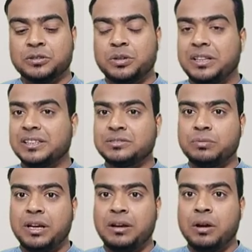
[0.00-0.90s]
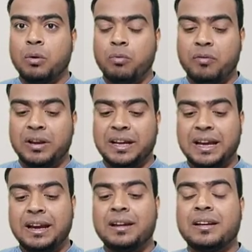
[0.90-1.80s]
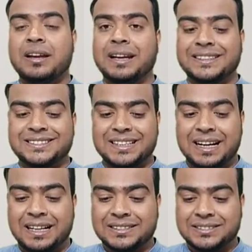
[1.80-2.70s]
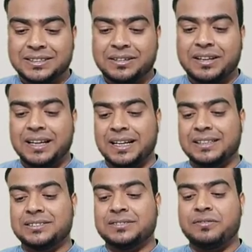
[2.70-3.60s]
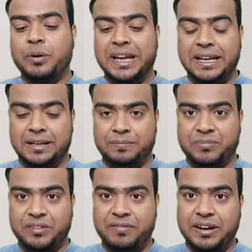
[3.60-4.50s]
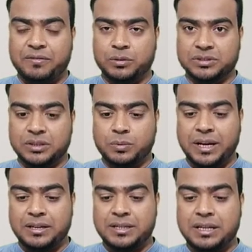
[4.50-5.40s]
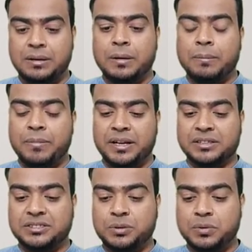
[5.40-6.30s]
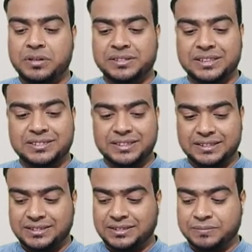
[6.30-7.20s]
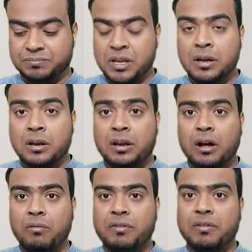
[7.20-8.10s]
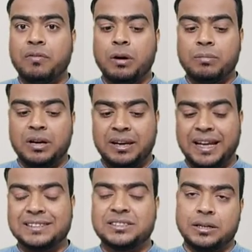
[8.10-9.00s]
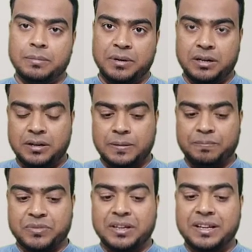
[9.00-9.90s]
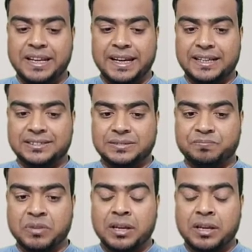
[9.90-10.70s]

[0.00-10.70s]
So in this way we will get its answer as 14. 5 4s are 20, minus 2 3s are 6. Now we will form a next determinant dx.